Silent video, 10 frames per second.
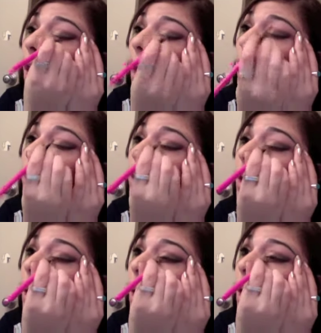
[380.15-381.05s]
and
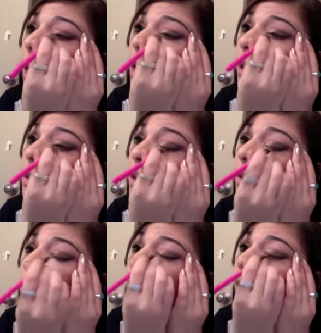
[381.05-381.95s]

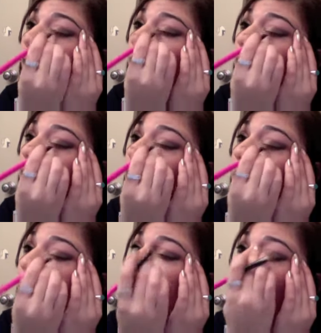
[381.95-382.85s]
lower line a little
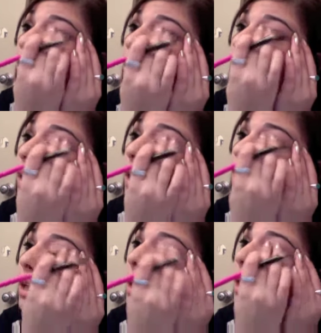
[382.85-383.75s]
bit,
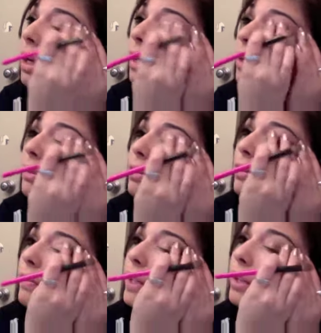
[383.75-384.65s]
and use your
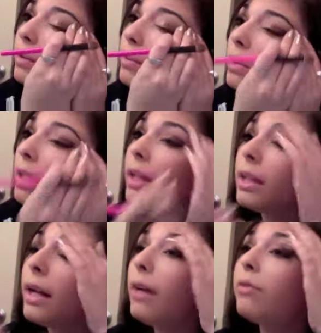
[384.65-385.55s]
finger to blend it
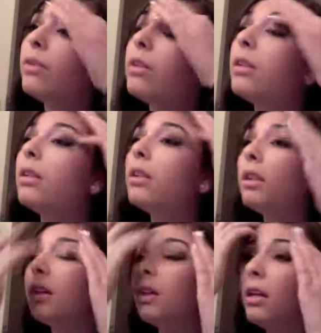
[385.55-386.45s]
out.
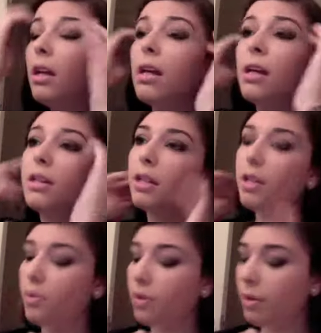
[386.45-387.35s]
And then
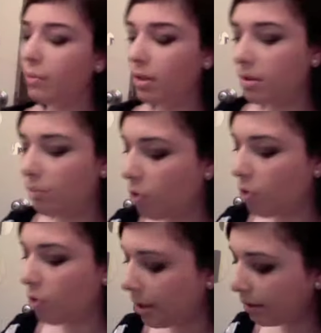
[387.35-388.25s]
you want to put some white